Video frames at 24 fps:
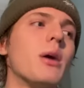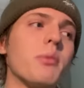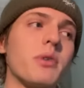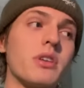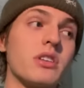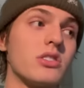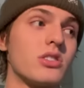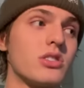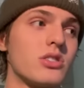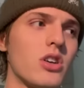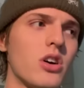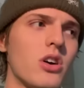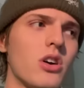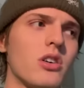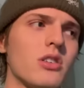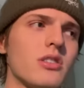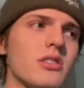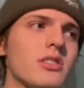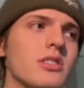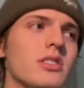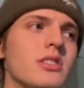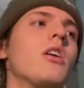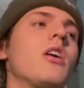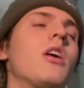gonna
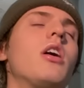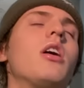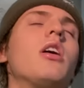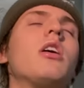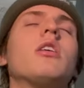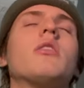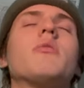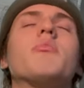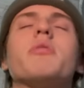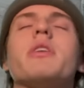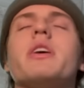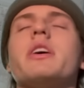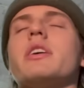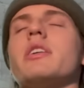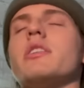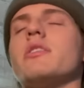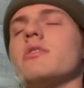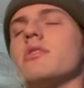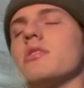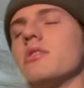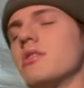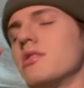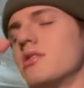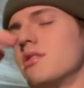start Breaking
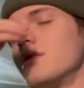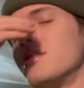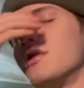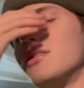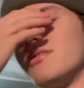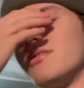Dawn